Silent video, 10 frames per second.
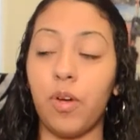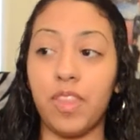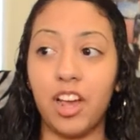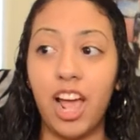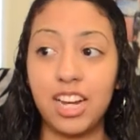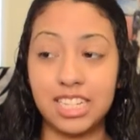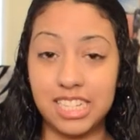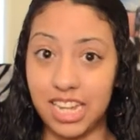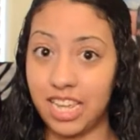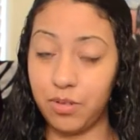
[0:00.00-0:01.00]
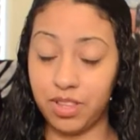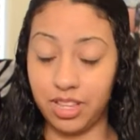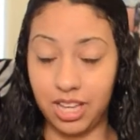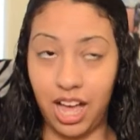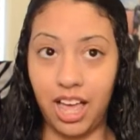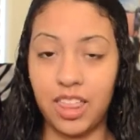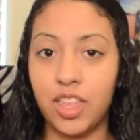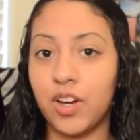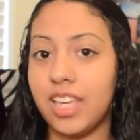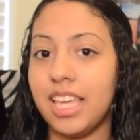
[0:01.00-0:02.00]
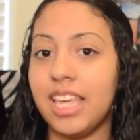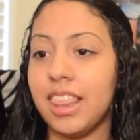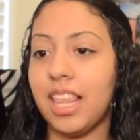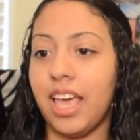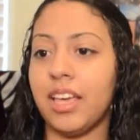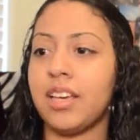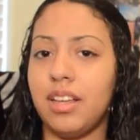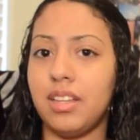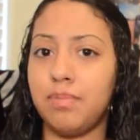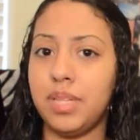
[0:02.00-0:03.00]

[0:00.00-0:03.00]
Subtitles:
When they're on a date with a guy, they'll eat, like, a